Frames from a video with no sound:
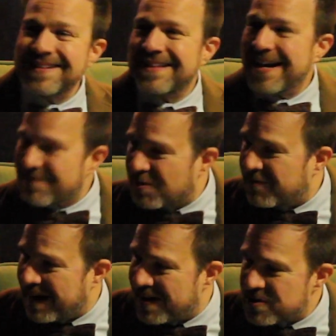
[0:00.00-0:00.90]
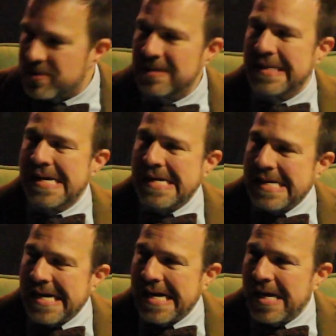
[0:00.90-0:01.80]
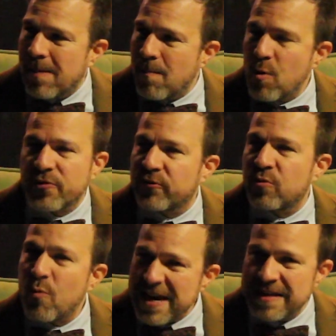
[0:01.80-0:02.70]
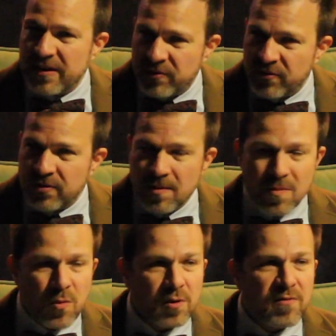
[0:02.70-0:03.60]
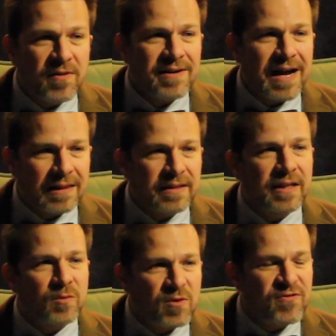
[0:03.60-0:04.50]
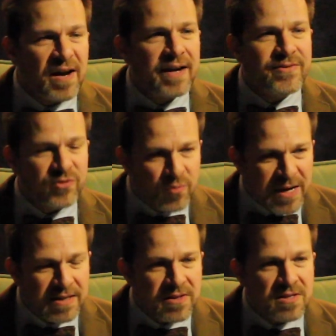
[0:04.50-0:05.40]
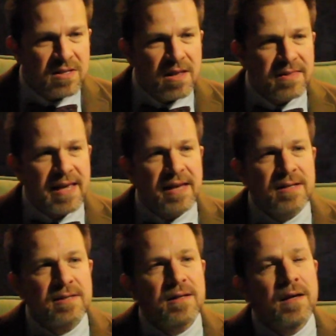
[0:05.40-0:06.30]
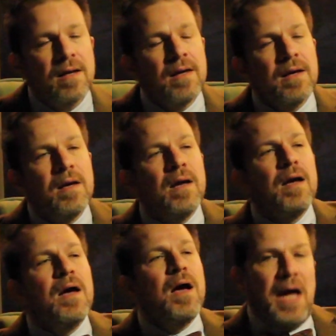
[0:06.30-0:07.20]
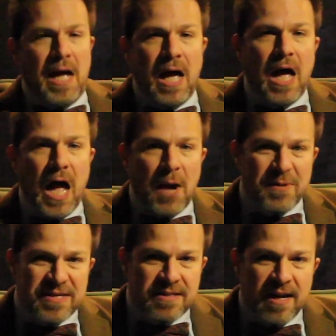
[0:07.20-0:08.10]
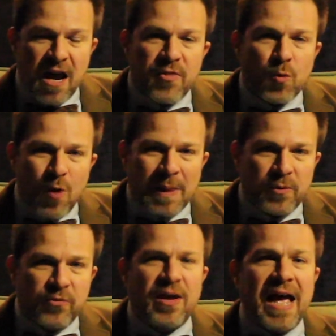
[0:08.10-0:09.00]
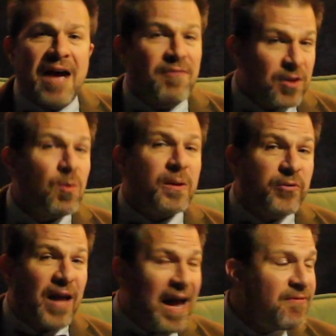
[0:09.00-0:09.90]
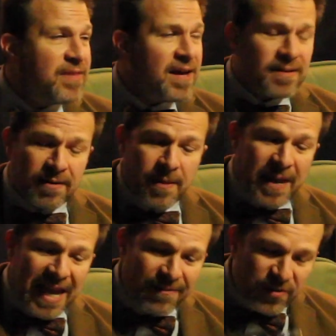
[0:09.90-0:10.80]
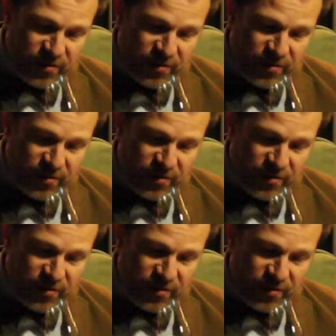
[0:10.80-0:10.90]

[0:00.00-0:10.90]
delightful fashion, more sweetness, more of an elegant, refined sweetness than I would say other Wellers have. Other Wellers have that, and they have the